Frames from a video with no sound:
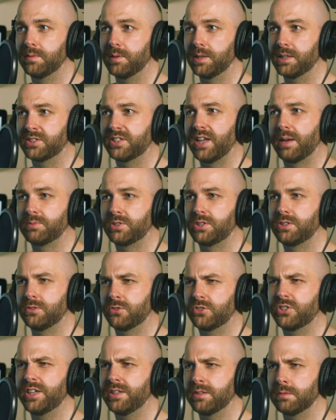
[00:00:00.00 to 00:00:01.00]
Except you'd
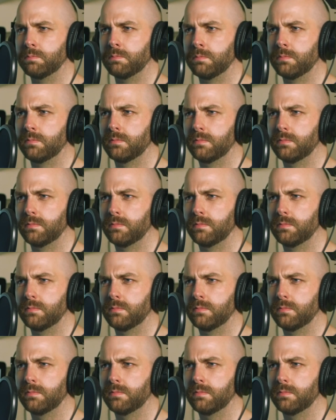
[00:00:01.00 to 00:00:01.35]
see them.